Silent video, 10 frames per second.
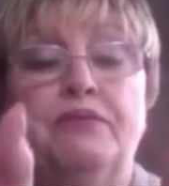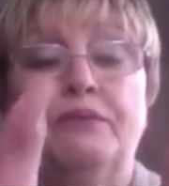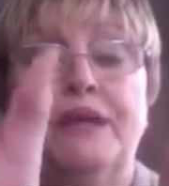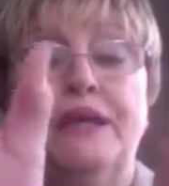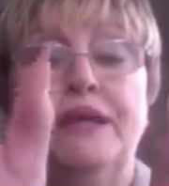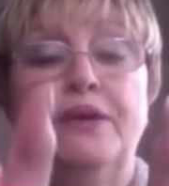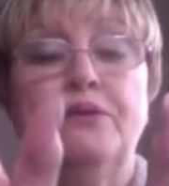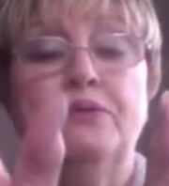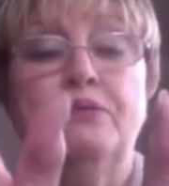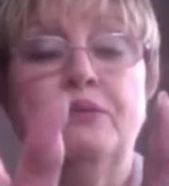3
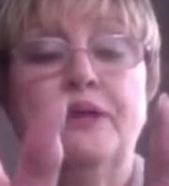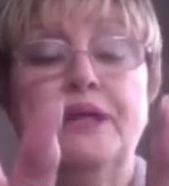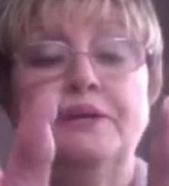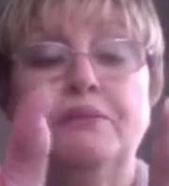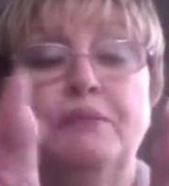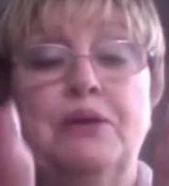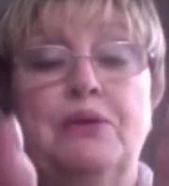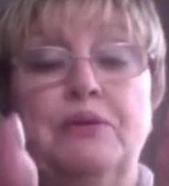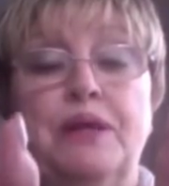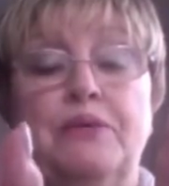in the
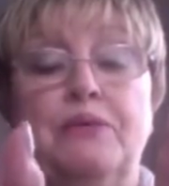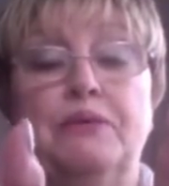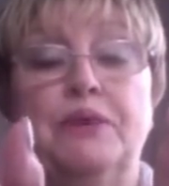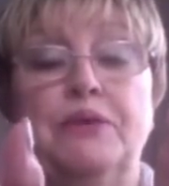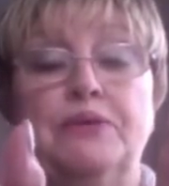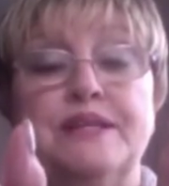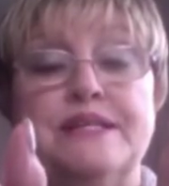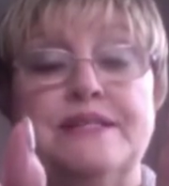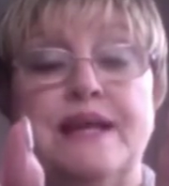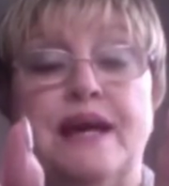middle, and 3 on
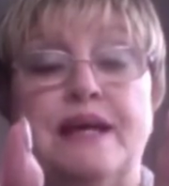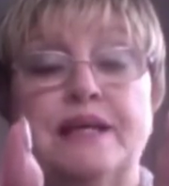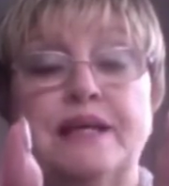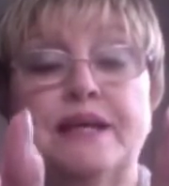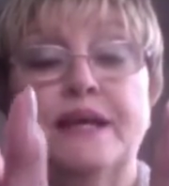this side.